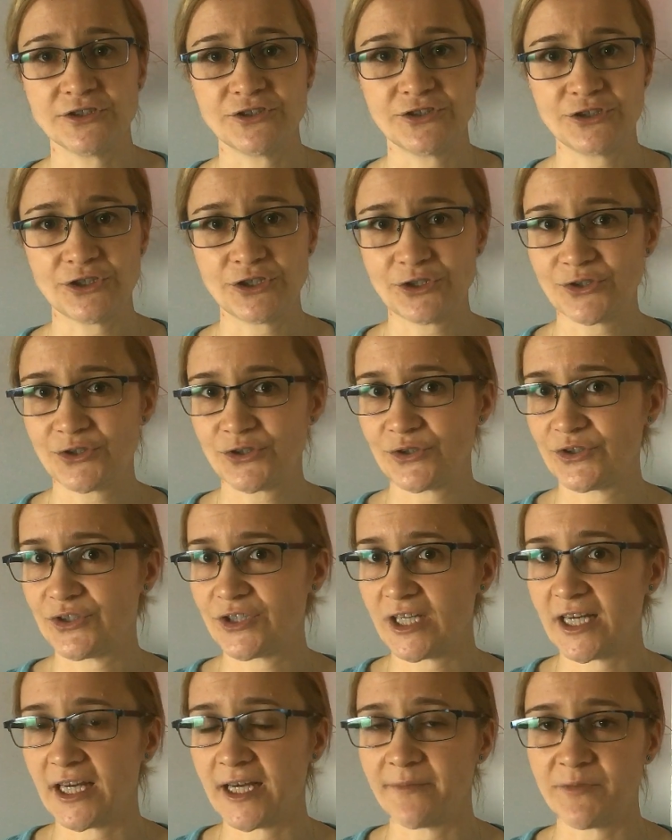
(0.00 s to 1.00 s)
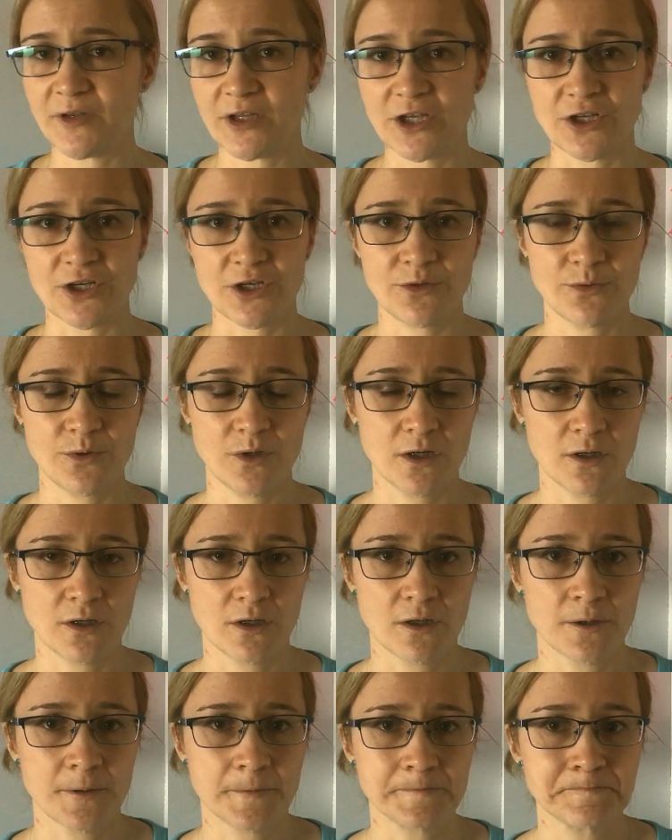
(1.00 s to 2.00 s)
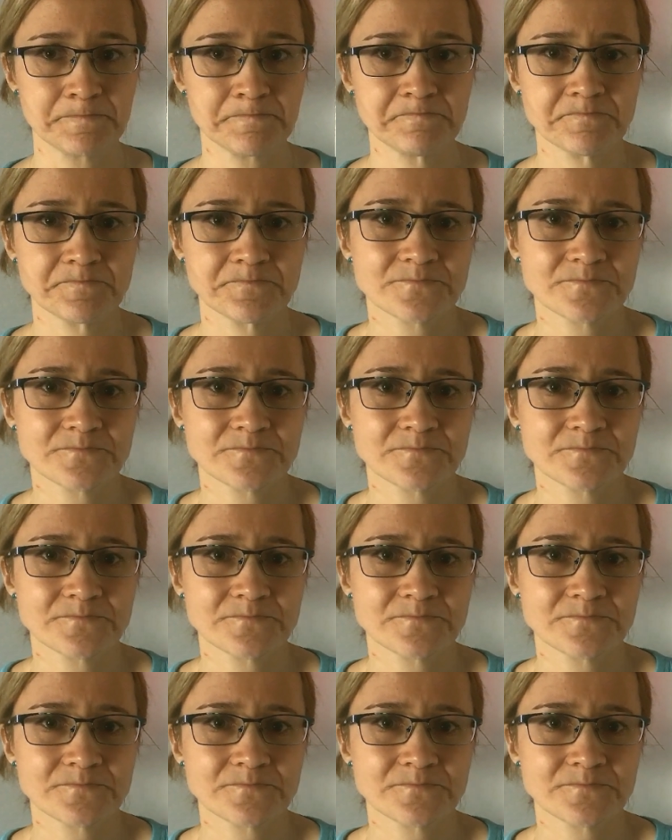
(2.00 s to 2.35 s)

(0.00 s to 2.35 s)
due to the,